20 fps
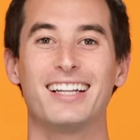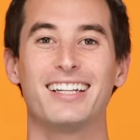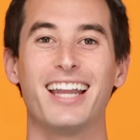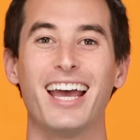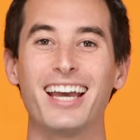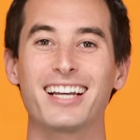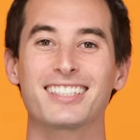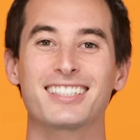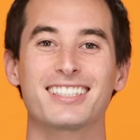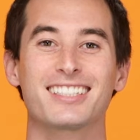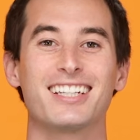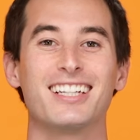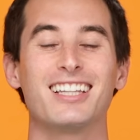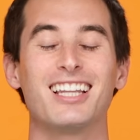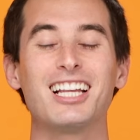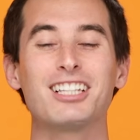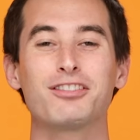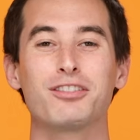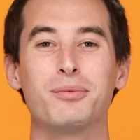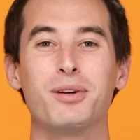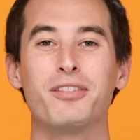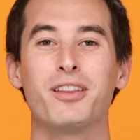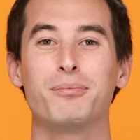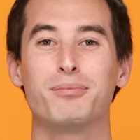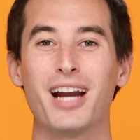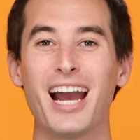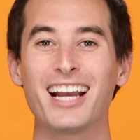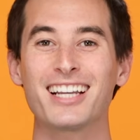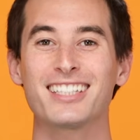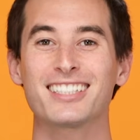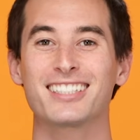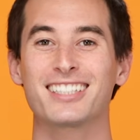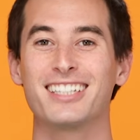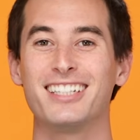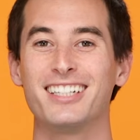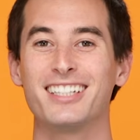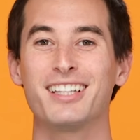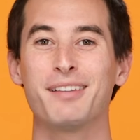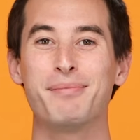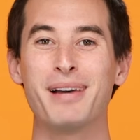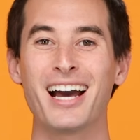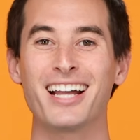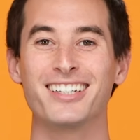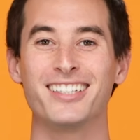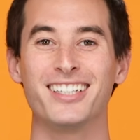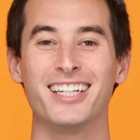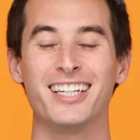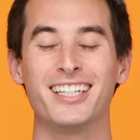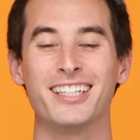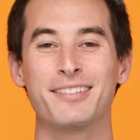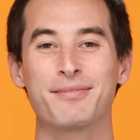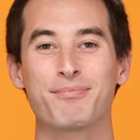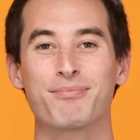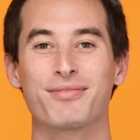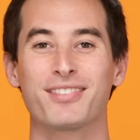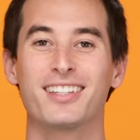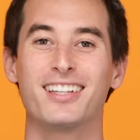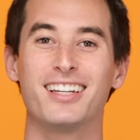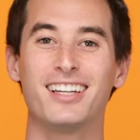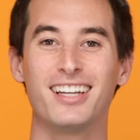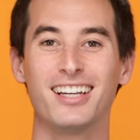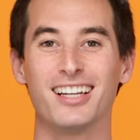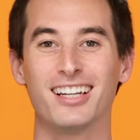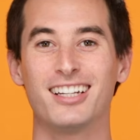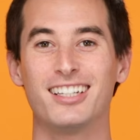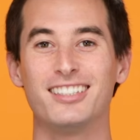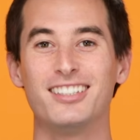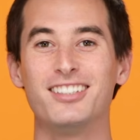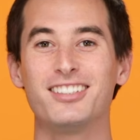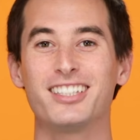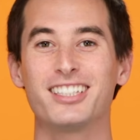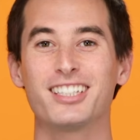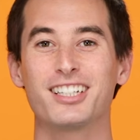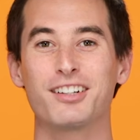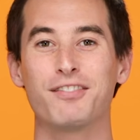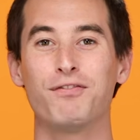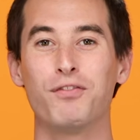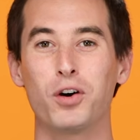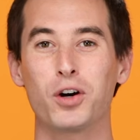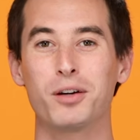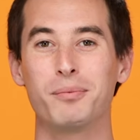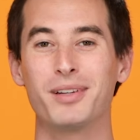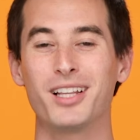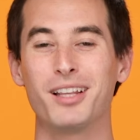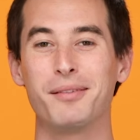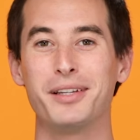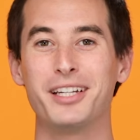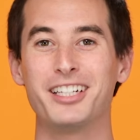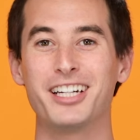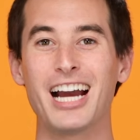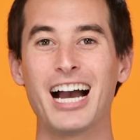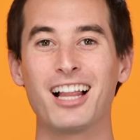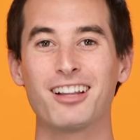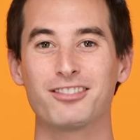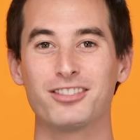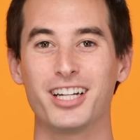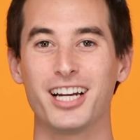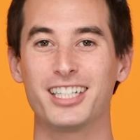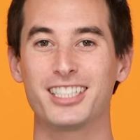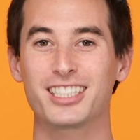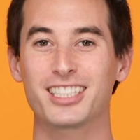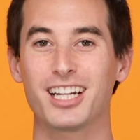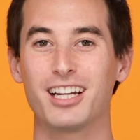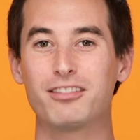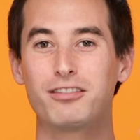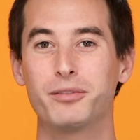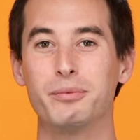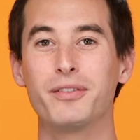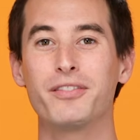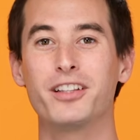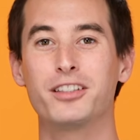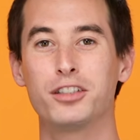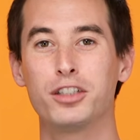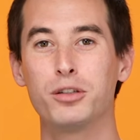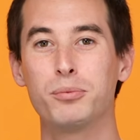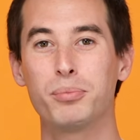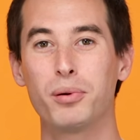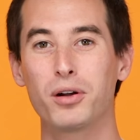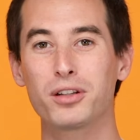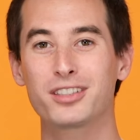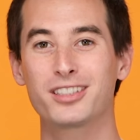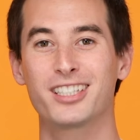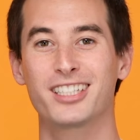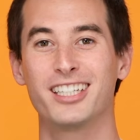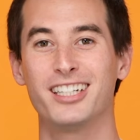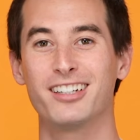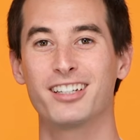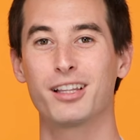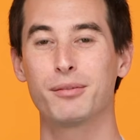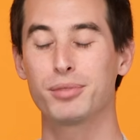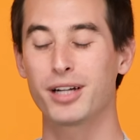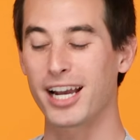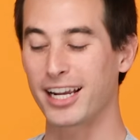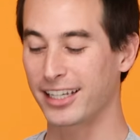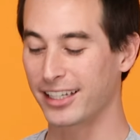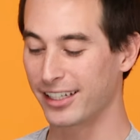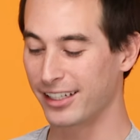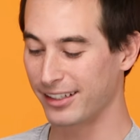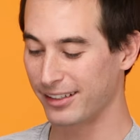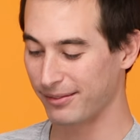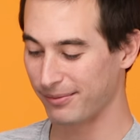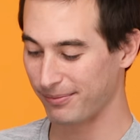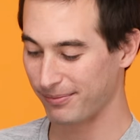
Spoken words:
Next, let's remove the bracket securing the battery. Using your 4mm Allen wrench, remove the 2 bolts securing the bracket.